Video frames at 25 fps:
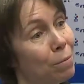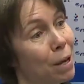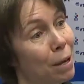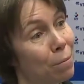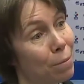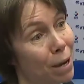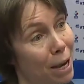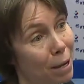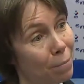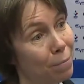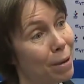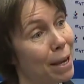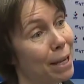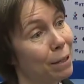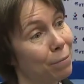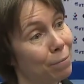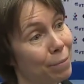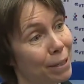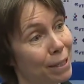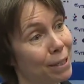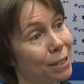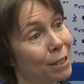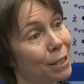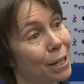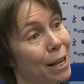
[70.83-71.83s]
maybe I make
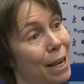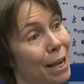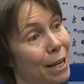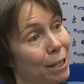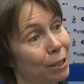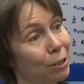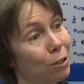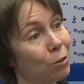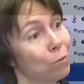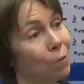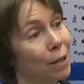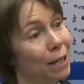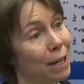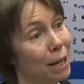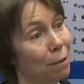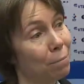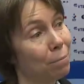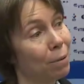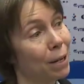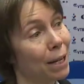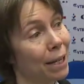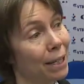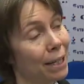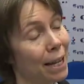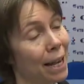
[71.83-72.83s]
mistake that when I
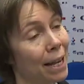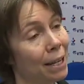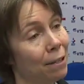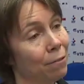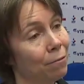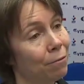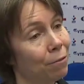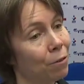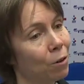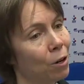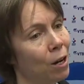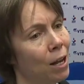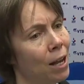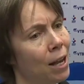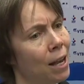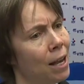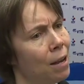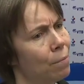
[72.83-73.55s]
played a4.